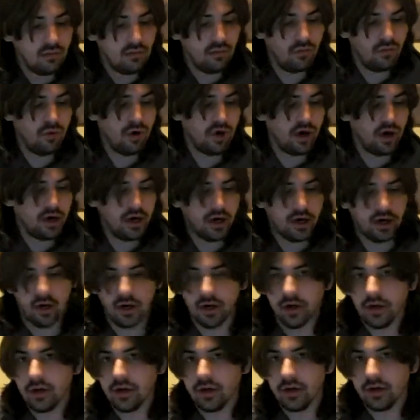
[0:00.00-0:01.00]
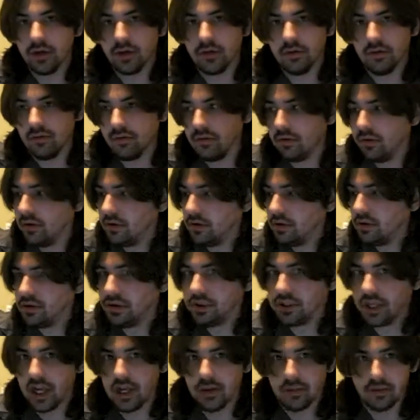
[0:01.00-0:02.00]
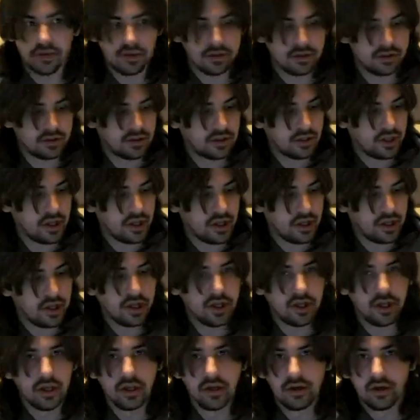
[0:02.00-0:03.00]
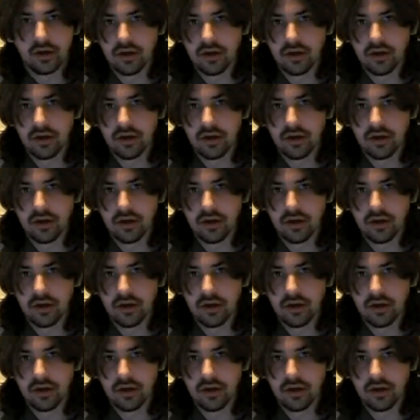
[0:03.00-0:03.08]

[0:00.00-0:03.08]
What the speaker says: where same as the